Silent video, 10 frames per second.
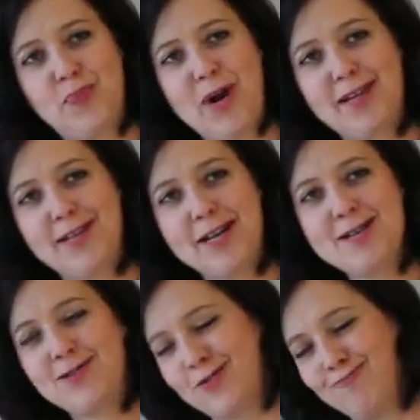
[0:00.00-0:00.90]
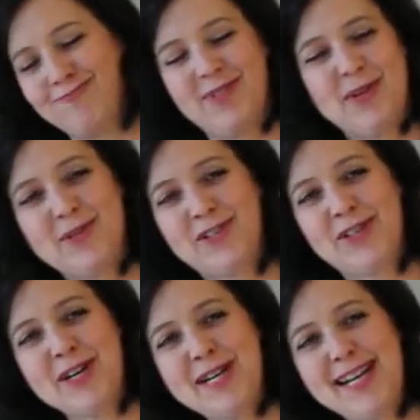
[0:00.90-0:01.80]
President, you
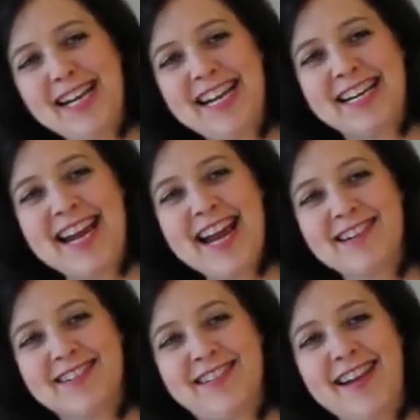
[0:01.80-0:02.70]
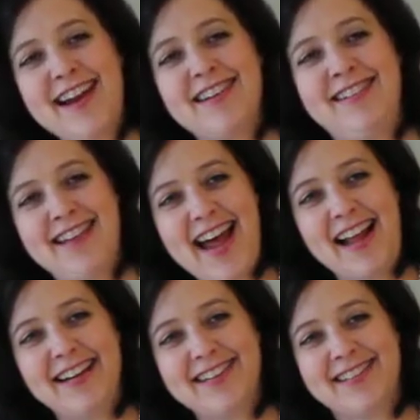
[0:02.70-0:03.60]
certainly can't say
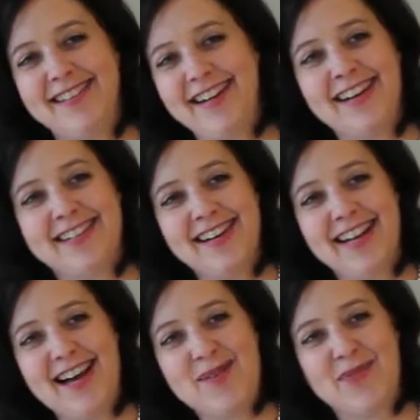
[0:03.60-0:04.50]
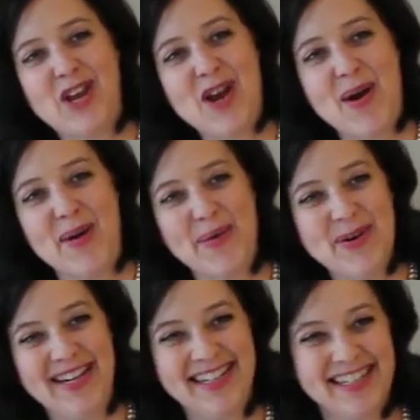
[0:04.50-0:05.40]
Dallas doesn't love you."